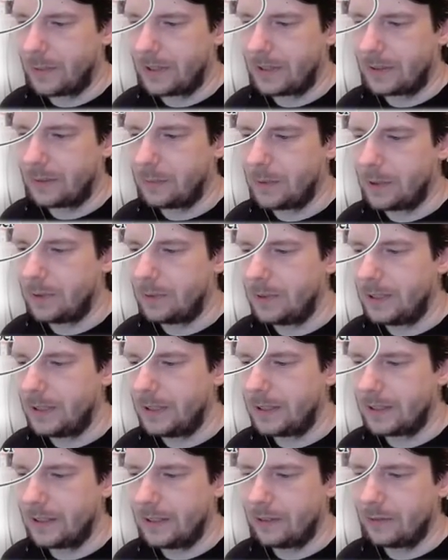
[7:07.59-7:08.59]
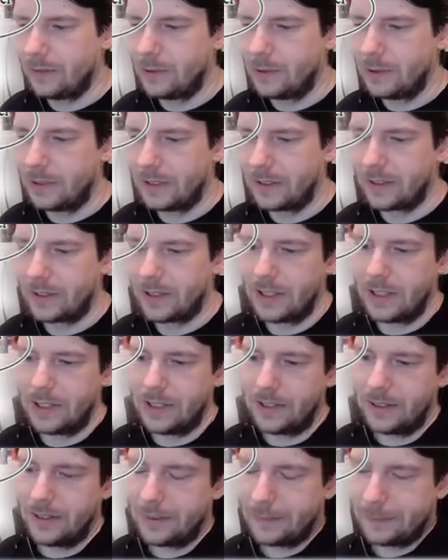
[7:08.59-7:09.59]
but between telephone
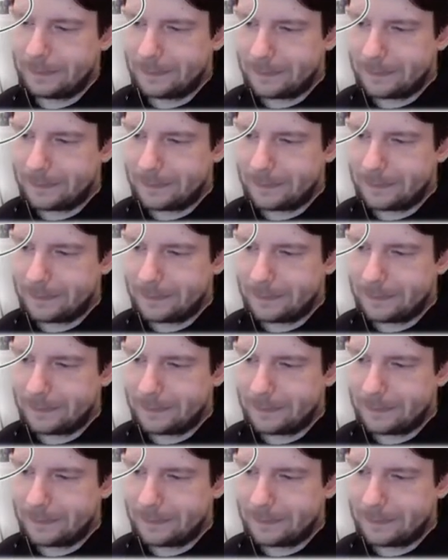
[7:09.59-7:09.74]
exchanges